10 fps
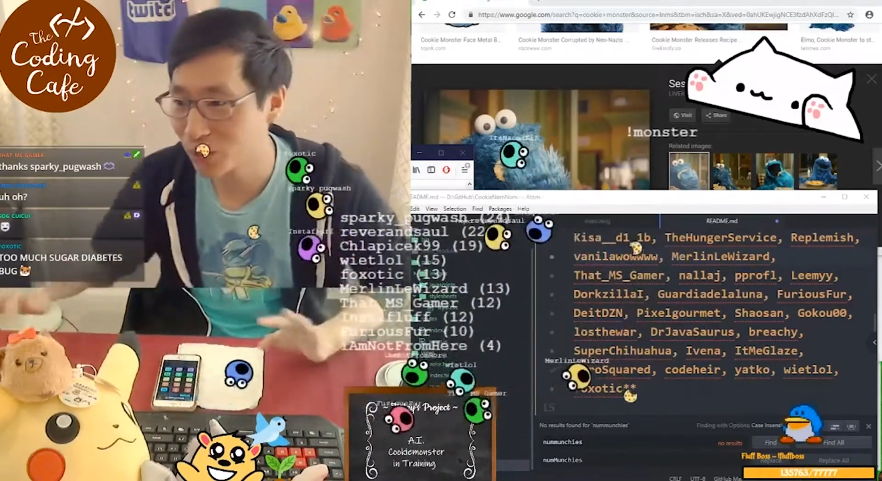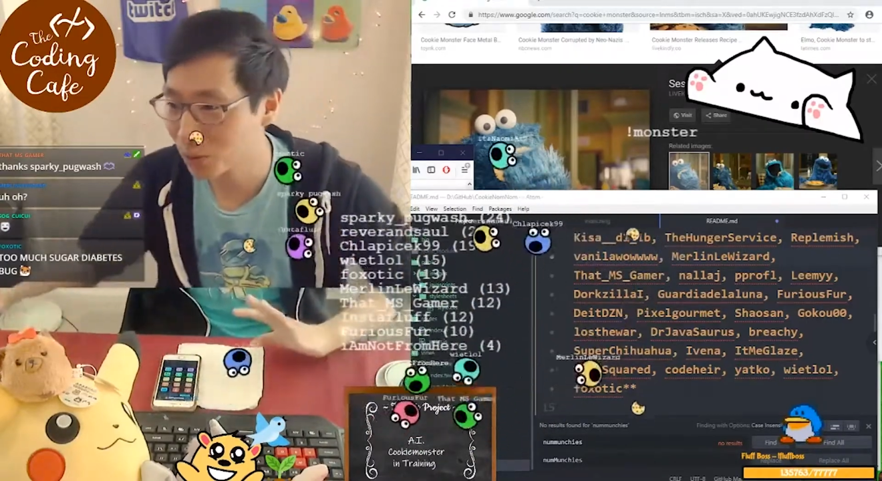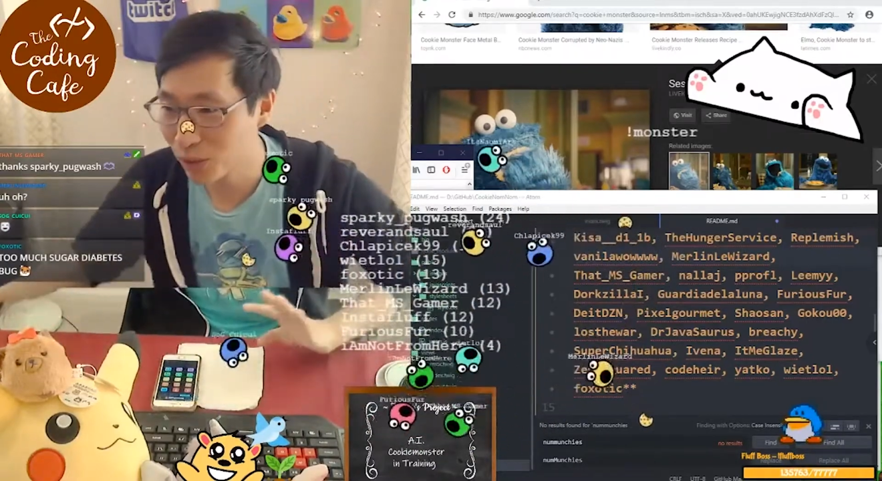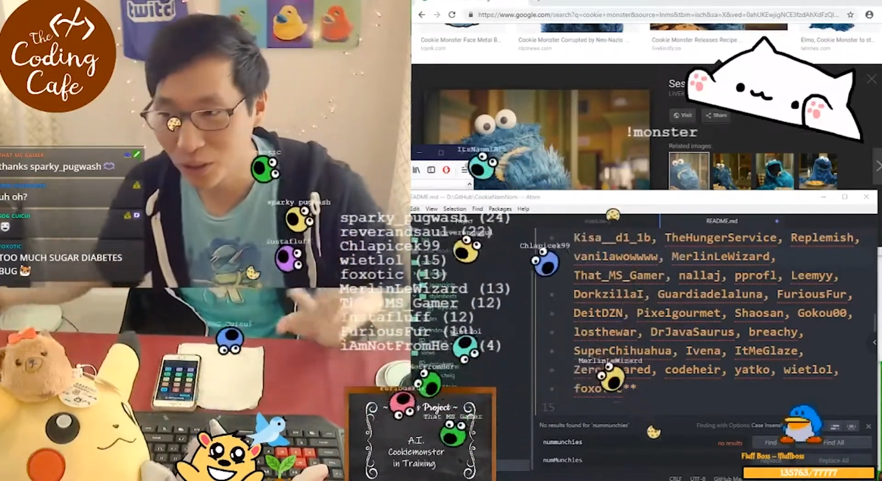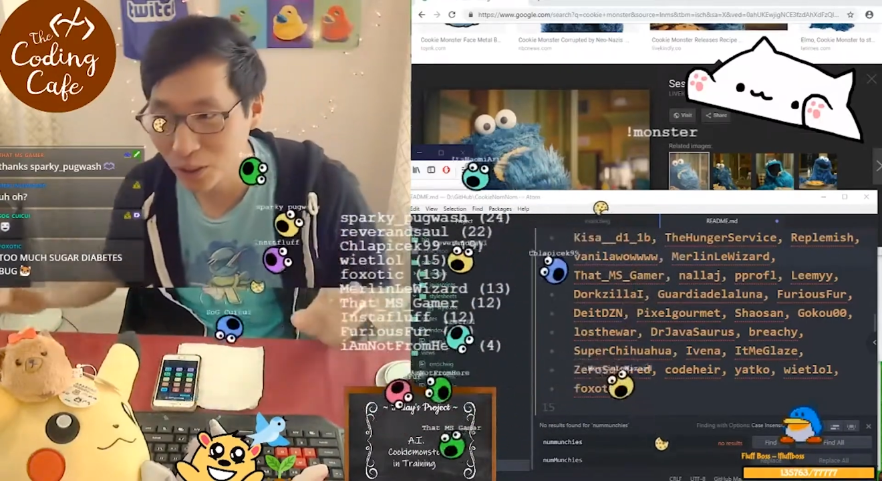
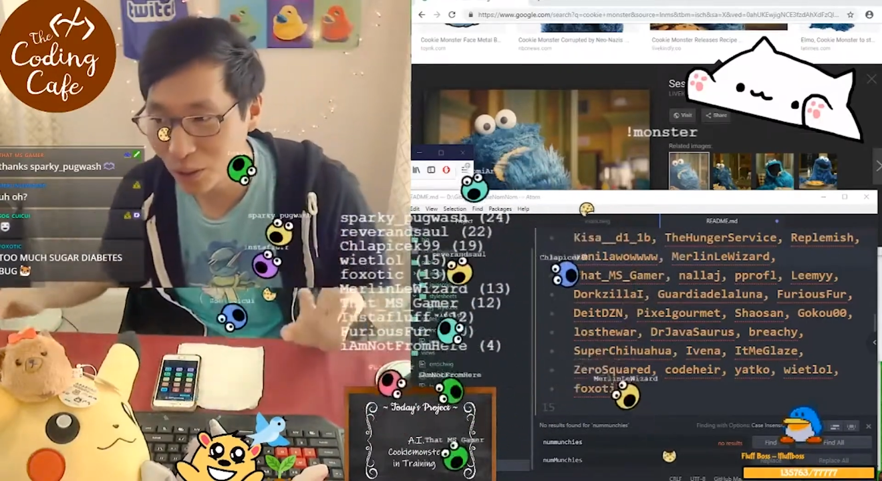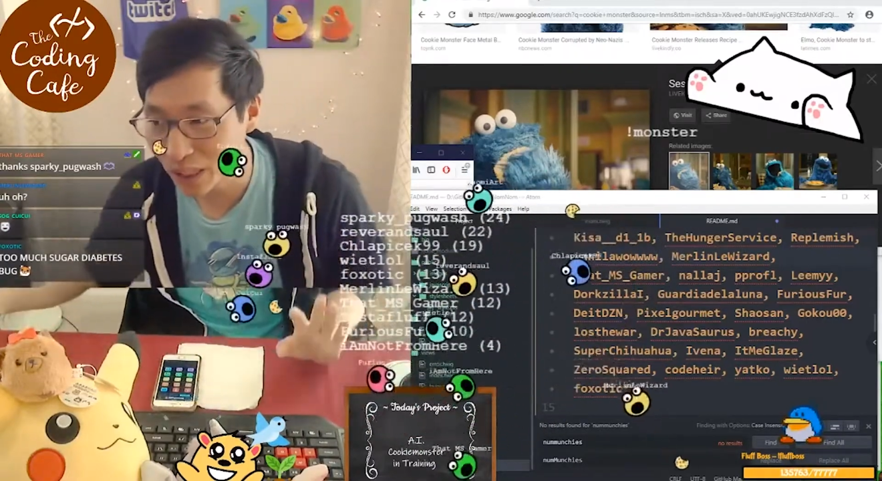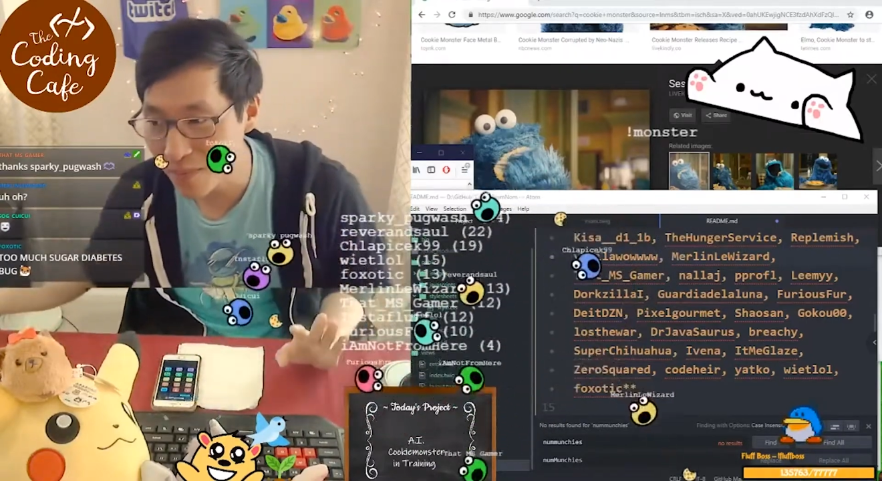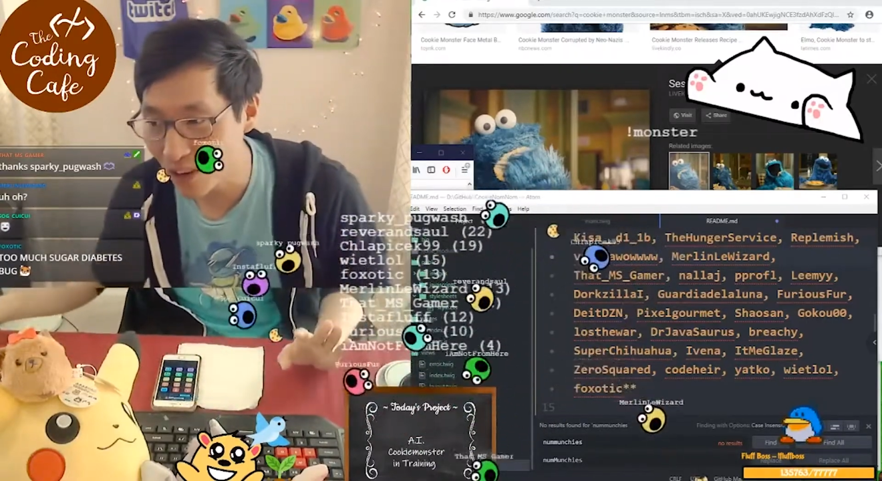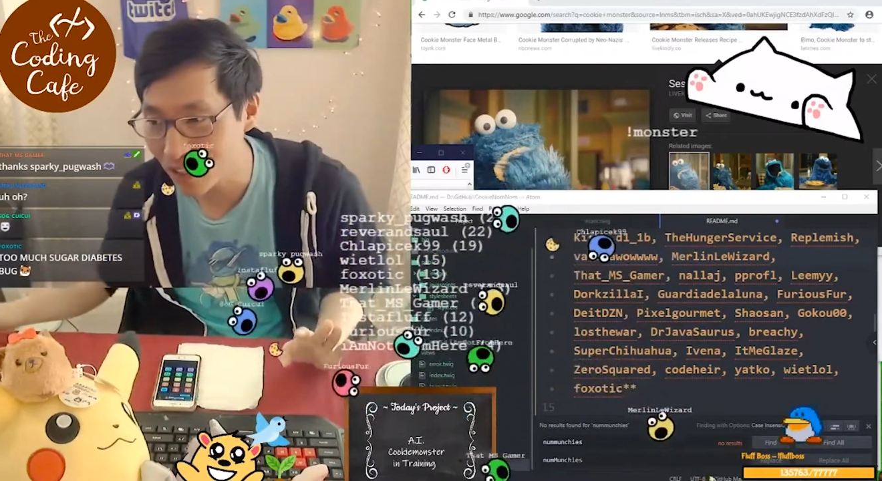real cookie
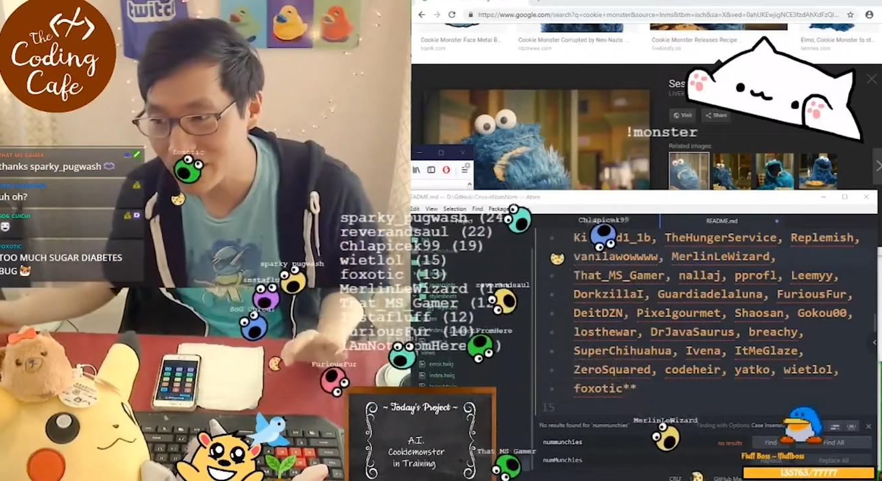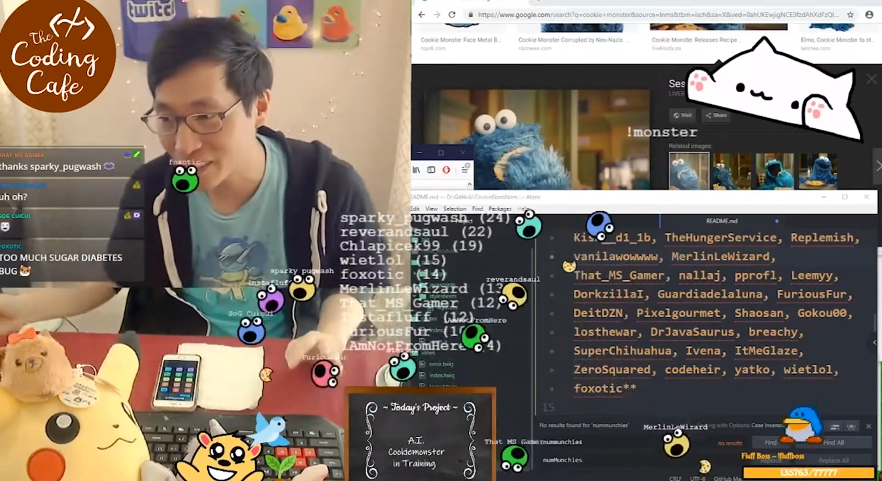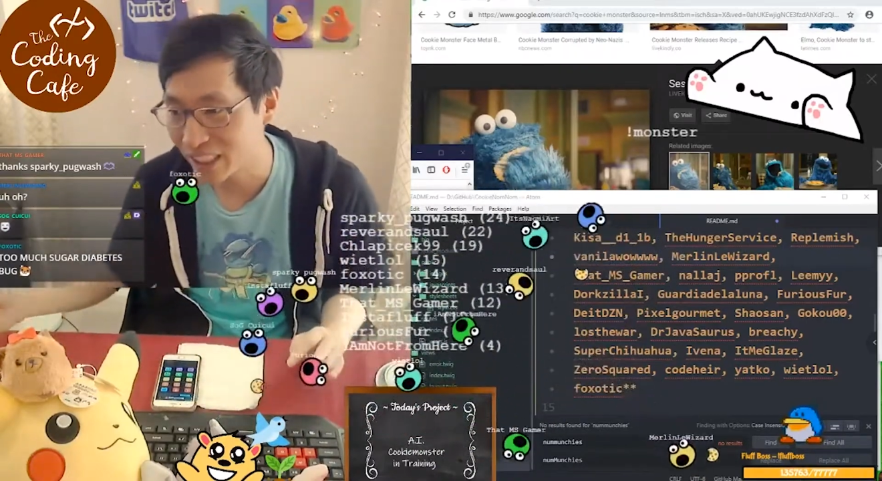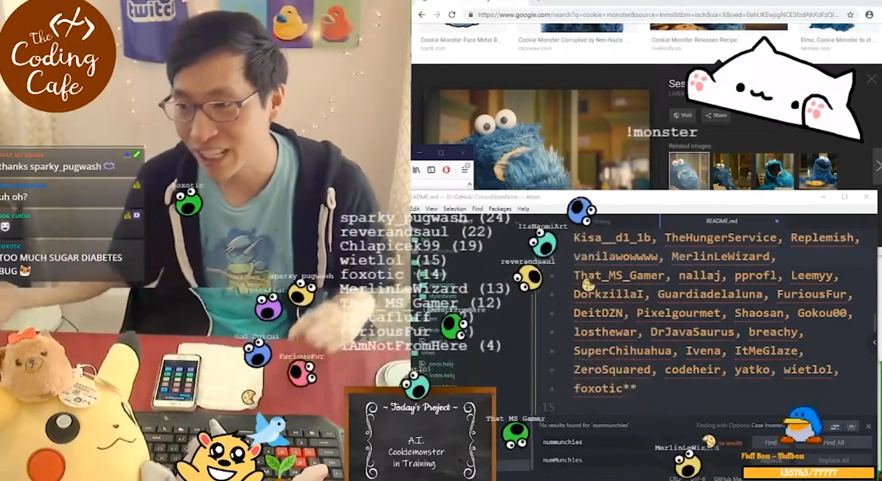monster?